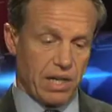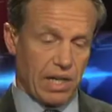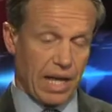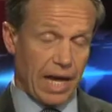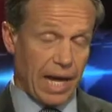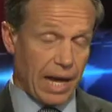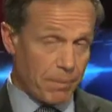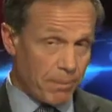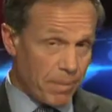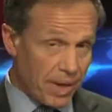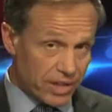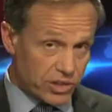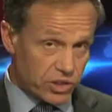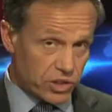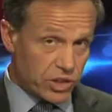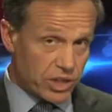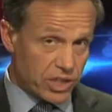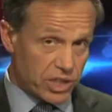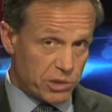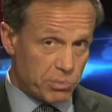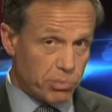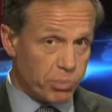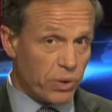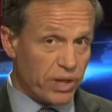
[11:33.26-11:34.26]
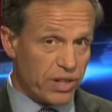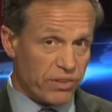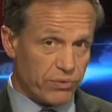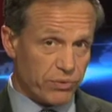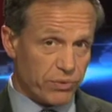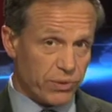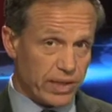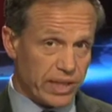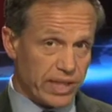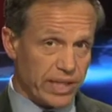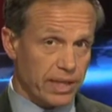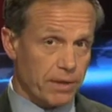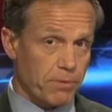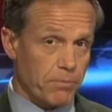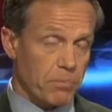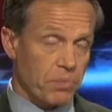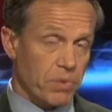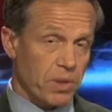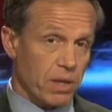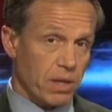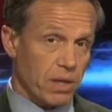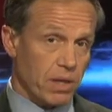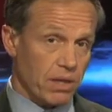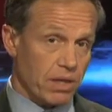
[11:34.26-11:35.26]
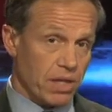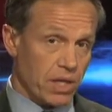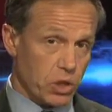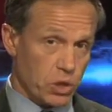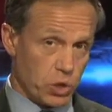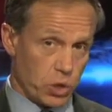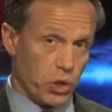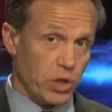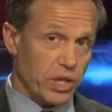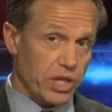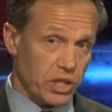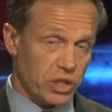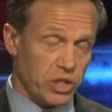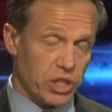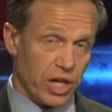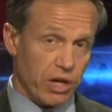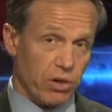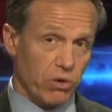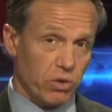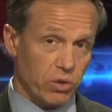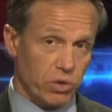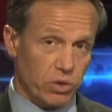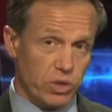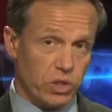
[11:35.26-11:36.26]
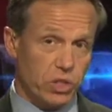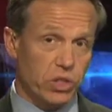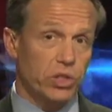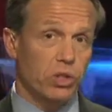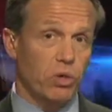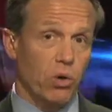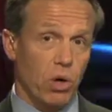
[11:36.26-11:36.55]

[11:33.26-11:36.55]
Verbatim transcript: I mentioned this briefly. The Attorney General in New